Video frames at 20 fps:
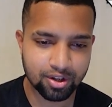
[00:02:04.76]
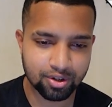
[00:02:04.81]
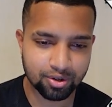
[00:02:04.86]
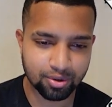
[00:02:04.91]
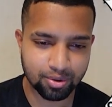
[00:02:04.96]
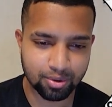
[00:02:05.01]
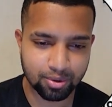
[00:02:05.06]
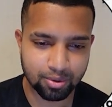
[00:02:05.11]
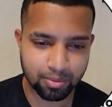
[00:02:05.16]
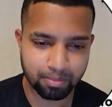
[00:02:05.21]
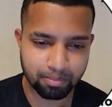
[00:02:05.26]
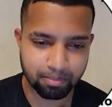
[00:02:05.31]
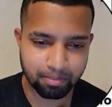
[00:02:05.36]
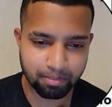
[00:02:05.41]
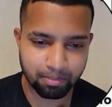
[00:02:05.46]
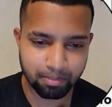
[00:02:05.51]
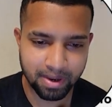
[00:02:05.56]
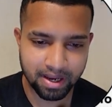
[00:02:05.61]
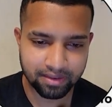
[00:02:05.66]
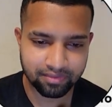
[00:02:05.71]
to
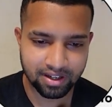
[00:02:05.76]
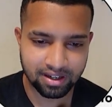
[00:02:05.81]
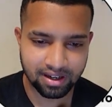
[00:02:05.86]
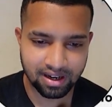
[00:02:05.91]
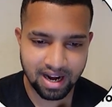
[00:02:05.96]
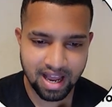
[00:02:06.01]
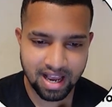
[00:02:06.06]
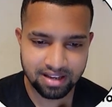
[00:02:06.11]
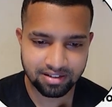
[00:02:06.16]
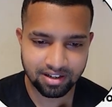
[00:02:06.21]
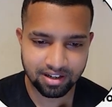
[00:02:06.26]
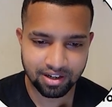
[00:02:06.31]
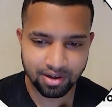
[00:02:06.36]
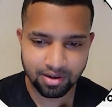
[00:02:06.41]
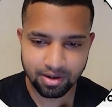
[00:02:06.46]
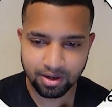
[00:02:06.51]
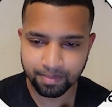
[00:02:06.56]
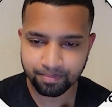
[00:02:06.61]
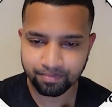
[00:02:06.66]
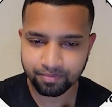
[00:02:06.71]
make the classy
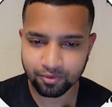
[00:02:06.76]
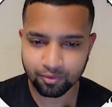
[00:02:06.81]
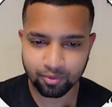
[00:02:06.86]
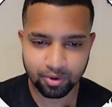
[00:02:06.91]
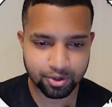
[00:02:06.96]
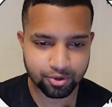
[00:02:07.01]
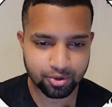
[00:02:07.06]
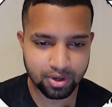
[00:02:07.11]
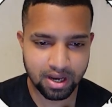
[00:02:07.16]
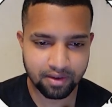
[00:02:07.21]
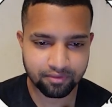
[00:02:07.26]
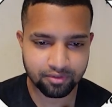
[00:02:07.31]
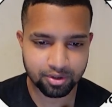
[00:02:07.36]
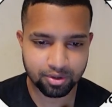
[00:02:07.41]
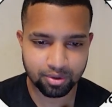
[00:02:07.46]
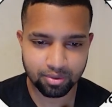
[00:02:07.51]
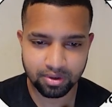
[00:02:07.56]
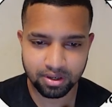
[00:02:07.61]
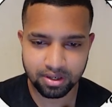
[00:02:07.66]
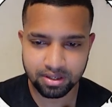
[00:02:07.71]
look, what you have to
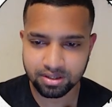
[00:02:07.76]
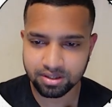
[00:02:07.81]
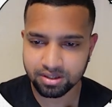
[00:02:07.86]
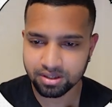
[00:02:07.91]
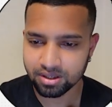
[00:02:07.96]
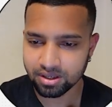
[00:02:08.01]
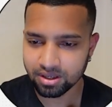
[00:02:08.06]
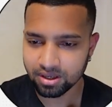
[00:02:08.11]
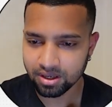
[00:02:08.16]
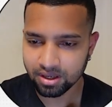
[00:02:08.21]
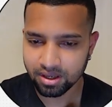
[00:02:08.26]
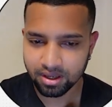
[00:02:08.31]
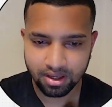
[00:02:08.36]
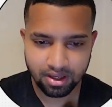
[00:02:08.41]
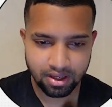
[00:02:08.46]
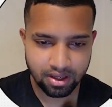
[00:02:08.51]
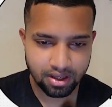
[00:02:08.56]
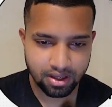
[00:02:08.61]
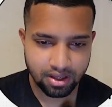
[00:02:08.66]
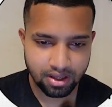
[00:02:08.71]
do is
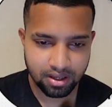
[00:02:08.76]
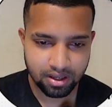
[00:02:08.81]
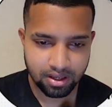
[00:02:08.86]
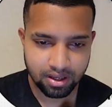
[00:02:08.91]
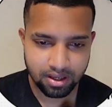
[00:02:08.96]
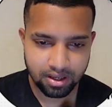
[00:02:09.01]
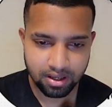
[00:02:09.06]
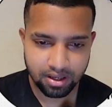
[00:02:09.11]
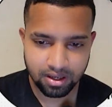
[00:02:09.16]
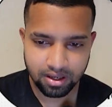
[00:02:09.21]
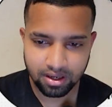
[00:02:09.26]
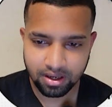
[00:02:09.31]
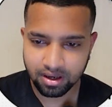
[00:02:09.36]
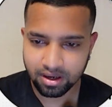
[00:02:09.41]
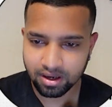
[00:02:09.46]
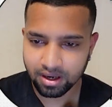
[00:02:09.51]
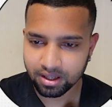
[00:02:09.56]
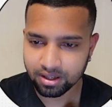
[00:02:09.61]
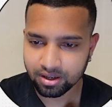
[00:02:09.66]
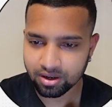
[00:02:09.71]

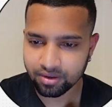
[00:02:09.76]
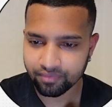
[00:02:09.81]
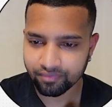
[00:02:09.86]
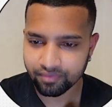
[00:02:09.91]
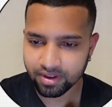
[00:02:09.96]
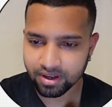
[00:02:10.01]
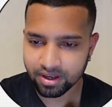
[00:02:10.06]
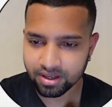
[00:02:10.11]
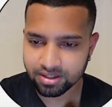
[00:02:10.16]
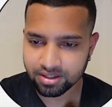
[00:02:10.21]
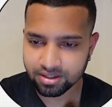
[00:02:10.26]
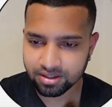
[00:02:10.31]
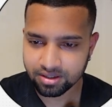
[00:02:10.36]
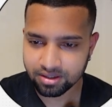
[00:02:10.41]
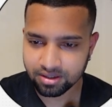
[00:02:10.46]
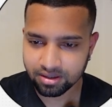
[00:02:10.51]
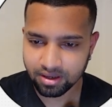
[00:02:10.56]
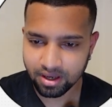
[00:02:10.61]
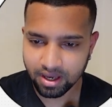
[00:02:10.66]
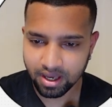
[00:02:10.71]
click on
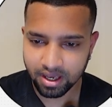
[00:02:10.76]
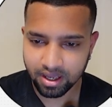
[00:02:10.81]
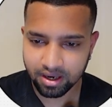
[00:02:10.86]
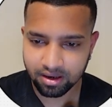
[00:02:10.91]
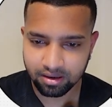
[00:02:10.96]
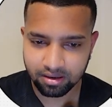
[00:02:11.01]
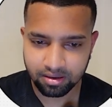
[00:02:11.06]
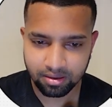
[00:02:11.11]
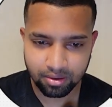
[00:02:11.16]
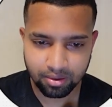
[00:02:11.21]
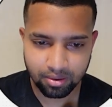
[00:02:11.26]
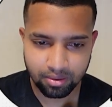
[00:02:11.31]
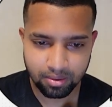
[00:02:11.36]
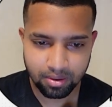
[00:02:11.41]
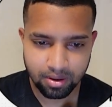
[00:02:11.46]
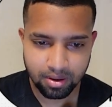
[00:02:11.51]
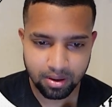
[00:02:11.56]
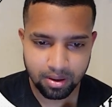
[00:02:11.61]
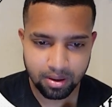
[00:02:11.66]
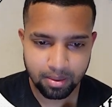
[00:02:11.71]
this and
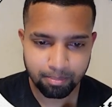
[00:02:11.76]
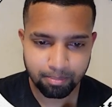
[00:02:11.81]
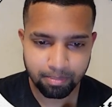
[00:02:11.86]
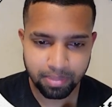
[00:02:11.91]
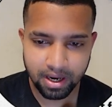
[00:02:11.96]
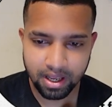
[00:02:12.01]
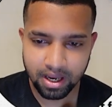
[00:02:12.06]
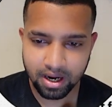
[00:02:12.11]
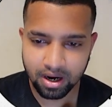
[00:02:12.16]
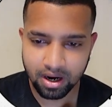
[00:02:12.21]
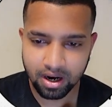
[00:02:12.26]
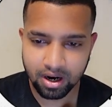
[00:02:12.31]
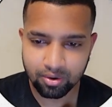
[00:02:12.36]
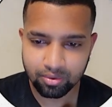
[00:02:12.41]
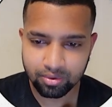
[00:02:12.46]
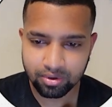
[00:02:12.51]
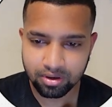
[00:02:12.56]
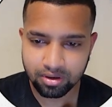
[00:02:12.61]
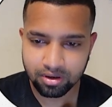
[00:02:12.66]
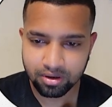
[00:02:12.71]
play
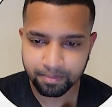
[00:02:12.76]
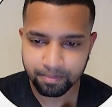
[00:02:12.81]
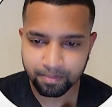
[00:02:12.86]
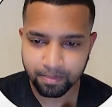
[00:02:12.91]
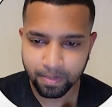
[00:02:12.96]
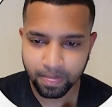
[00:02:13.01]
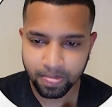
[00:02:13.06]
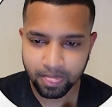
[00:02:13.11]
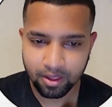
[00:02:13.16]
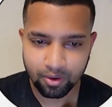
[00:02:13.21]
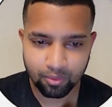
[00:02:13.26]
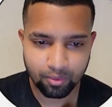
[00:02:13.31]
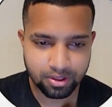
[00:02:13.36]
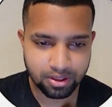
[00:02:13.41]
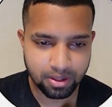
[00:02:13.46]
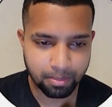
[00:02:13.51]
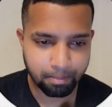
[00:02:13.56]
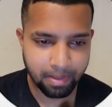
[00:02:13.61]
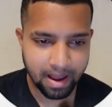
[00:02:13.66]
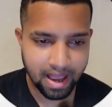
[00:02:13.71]
around with
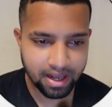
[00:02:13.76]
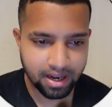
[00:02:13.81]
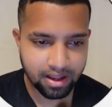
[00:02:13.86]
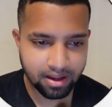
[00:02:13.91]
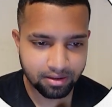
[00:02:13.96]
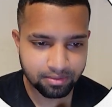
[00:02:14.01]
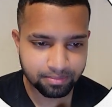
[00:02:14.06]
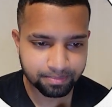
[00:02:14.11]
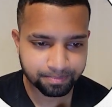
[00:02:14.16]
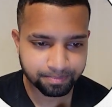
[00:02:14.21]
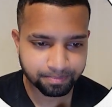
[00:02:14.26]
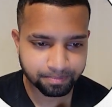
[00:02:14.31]
the padding.